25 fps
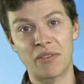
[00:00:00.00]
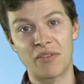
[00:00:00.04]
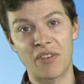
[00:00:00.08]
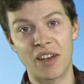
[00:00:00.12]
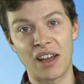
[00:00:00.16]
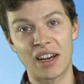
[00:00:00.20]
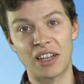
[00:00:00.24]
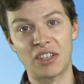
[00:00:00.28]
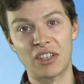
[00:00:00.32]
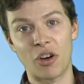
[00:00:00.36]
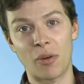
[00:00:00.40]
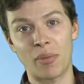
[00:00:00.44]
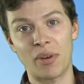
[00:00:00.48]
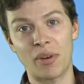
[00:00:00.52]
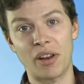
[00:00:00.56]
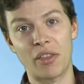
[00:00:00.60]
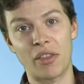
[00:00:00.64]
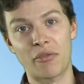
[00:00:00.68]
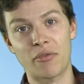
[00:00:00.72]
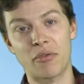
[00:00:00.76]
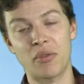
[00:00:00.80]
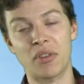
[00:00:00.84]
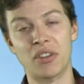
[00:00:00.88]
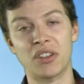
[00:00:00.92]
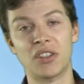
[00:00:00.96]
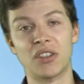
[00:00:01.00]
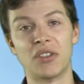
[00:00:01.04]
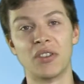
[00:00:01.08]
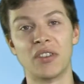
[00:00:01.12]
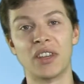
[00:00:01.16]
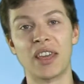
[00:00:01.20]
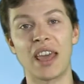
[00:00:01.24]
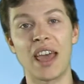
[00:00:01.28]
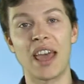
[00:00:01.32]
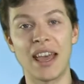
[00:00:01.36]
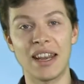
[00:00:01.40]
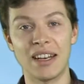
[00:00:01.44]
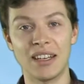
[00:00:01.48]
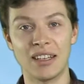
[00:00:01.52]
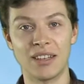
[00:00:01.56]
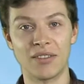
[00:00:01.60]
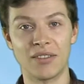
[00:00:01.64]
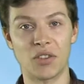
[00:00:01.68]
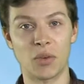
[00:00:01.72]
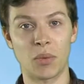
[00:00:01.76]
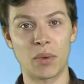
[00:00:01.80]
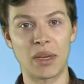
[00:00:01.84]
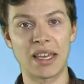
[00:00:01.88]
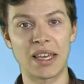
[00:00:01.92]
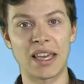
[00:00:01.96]
fairly dominant through until the end of
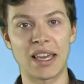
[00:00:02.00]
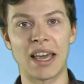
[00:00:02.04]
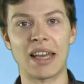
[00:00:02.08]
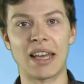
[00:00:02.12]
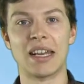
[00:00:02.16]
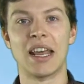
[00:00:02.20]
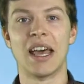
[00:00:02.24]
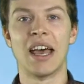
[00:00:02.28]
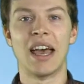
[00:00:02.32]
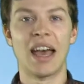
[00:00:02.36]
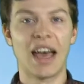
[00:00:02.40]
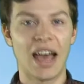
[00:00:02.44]
the weekend,